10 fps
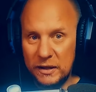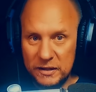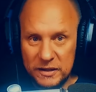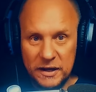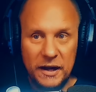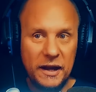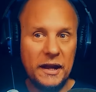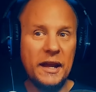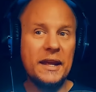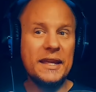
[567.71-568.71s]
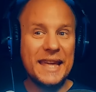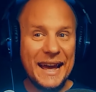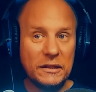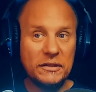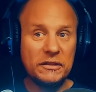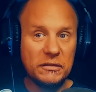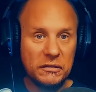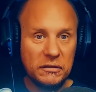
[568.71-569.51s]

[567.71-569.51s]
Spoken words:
and say, yes,